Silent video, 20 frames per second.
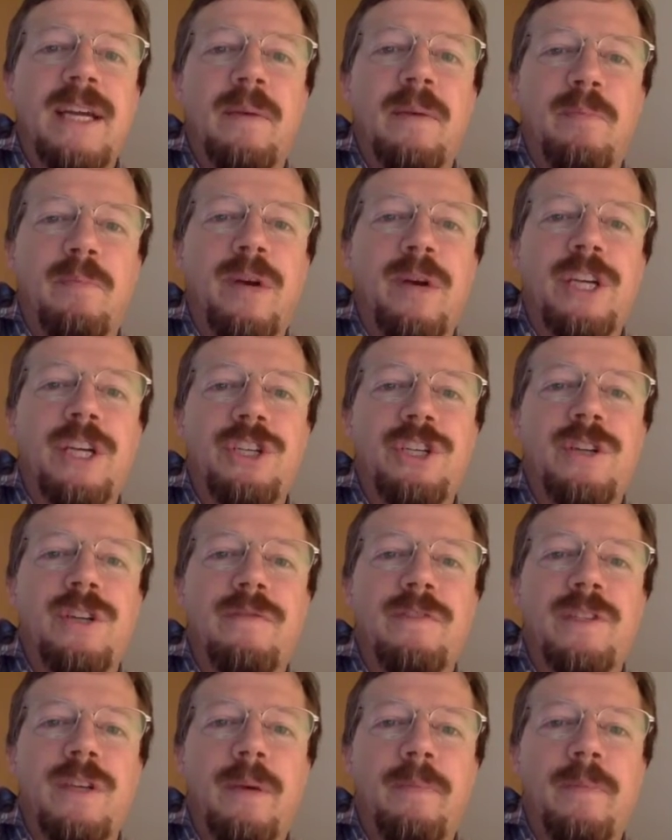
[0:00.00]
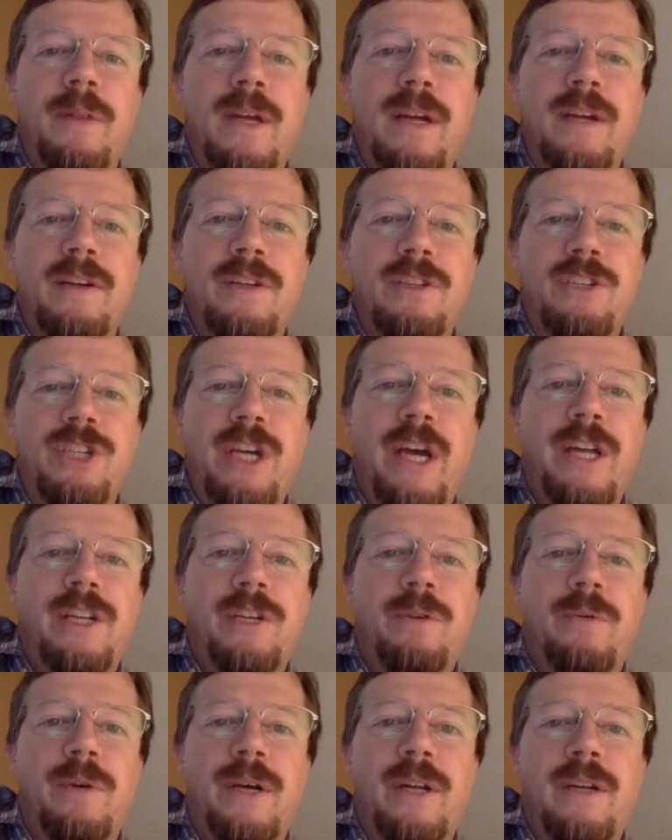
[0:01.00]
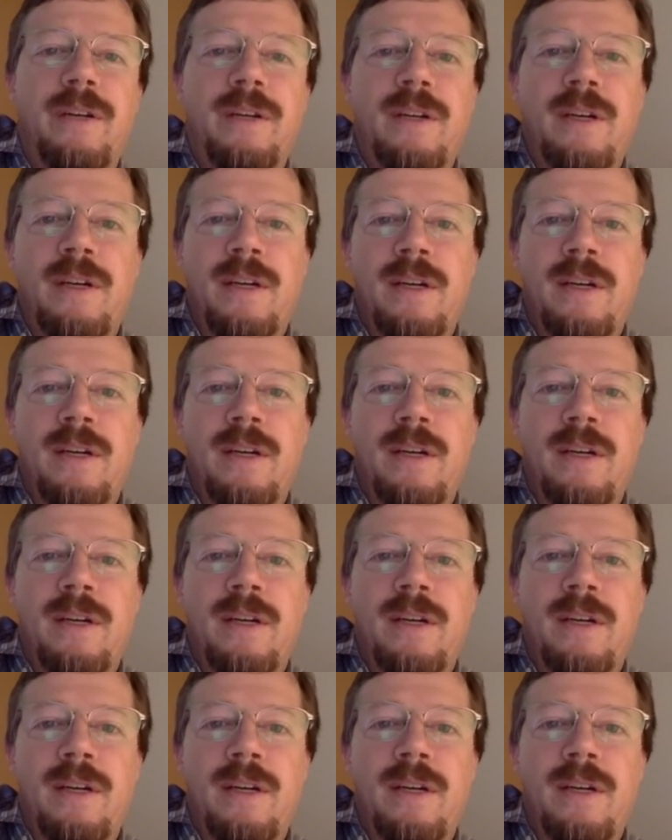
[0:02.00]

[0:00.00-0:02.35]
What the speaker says: impression of something genuine,